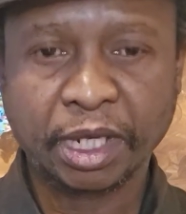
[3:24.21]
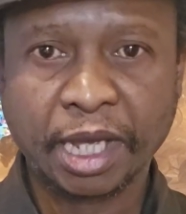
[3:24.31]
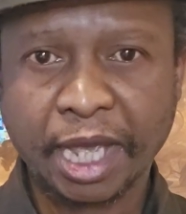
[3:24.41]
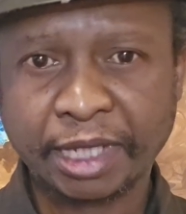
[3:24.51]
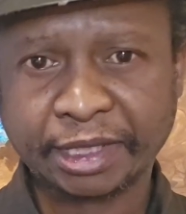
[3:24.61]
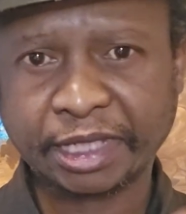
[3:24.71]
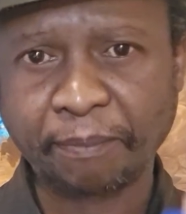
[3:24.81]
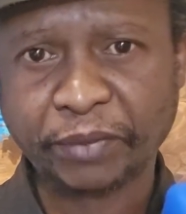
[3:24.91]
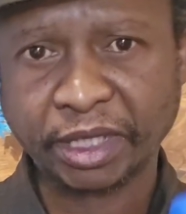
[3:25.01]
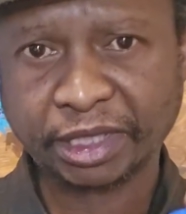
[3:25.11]
has
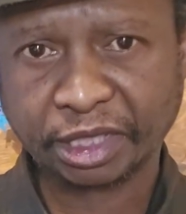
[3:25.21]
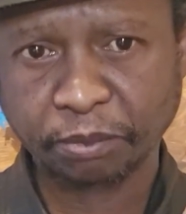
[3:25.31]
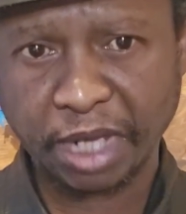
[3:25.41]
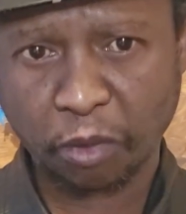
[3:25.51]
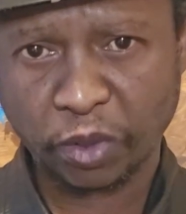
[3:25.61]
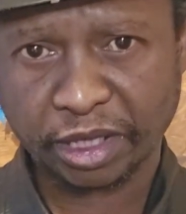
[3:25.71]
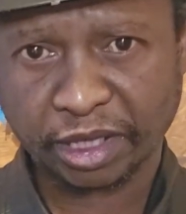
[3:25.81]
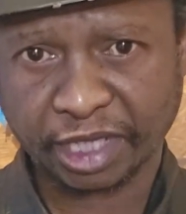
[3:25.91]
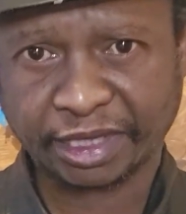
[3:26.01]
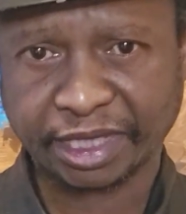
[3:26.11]
something similar
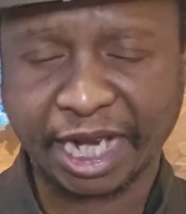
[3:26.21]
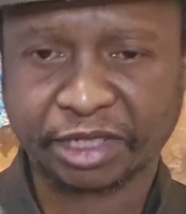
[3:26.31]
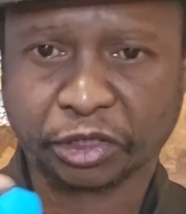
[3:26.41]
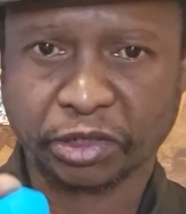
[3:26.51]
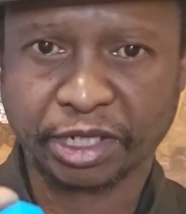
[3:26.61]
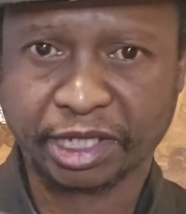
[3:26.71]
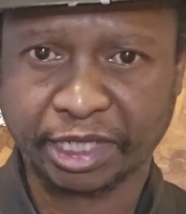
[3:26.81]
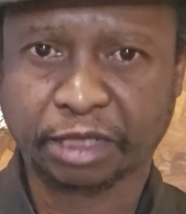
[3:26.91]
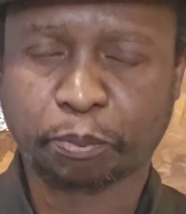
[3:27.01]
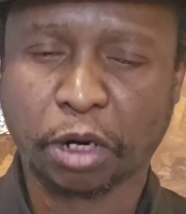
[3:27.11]
with this electron and
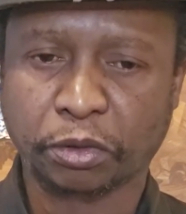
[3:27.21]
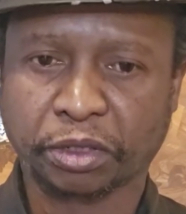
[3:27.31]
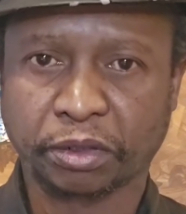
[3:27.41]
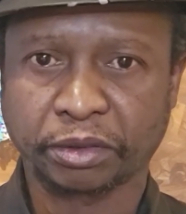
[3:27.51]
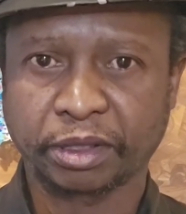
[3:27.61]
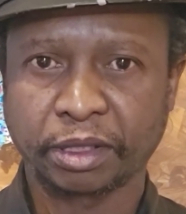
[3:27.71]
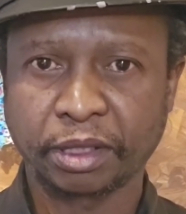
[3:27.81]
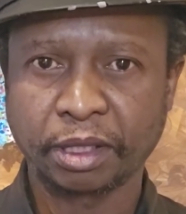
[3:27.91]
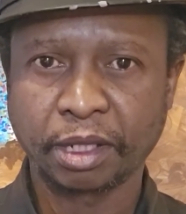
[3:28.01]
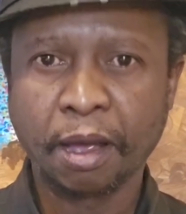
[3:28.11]
these protons,
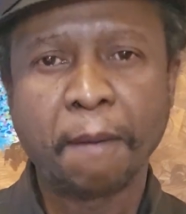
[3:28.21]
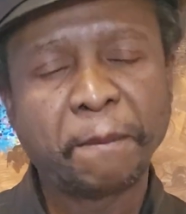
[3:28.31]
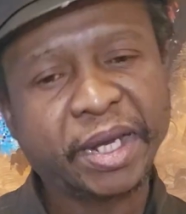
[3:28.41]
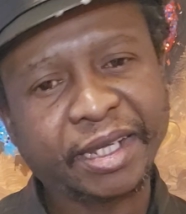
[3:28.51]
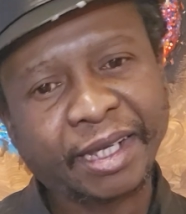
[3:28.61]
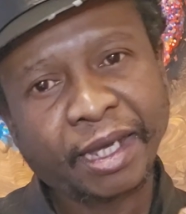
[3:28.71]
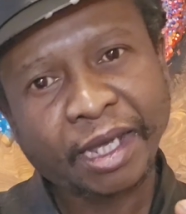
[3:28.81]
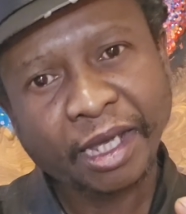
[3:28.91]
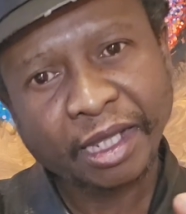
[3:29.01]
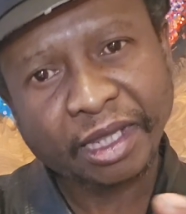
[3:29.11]
meaning
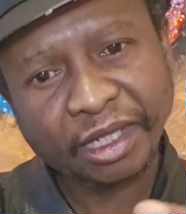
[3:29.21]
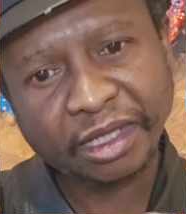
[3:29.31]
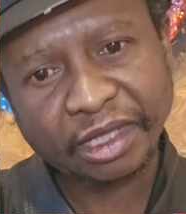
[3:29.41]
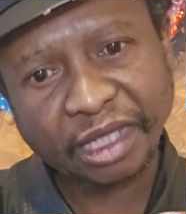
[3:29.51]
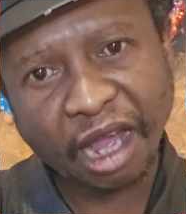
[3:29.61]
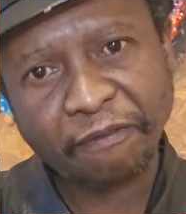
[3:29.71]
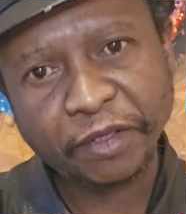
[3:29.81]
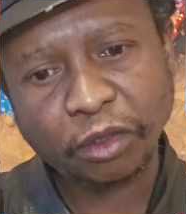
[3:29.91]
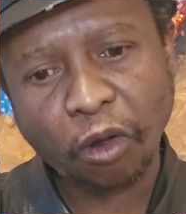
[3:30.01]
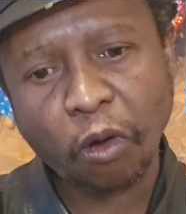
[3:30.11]
this stuff
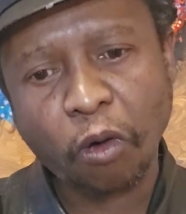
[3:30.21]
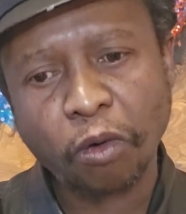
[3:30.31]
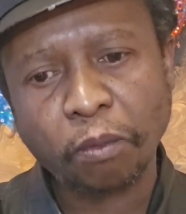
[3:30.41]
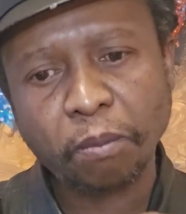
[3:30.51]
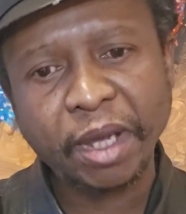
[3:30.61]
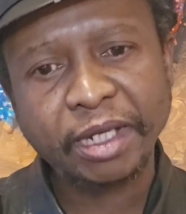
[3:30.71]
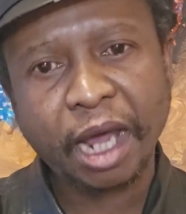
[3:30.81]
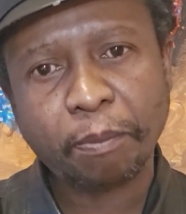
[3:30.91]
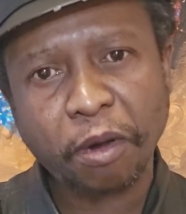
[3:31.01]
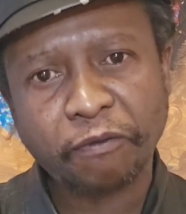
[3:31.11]
is all made
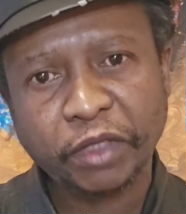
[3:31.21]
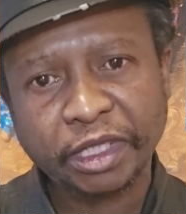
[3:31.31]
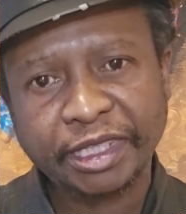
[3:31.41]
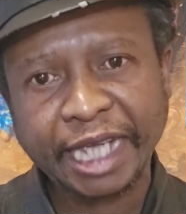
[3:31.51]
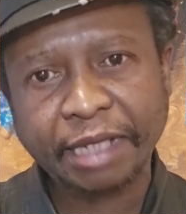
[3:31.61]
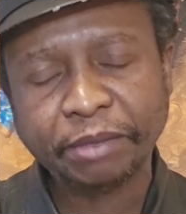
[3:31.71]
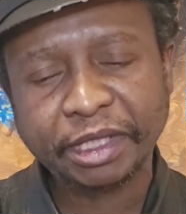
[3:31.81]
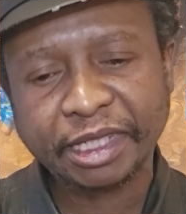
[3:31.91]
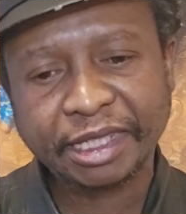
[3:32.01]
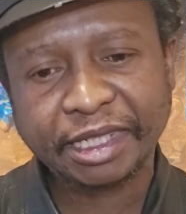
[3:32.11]
up of the same
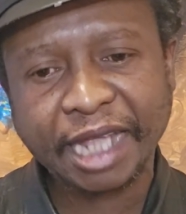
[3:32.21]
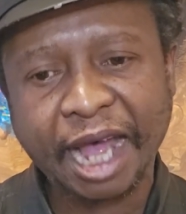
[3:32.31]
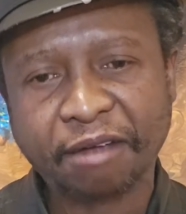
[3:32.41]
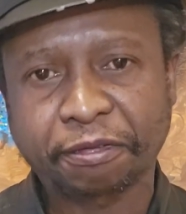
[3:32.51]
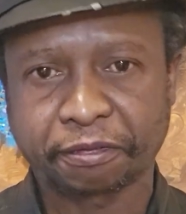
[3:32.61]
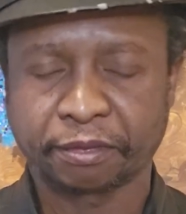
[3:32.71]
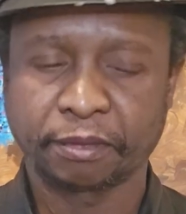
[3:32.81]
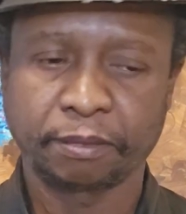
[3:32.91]
stuff.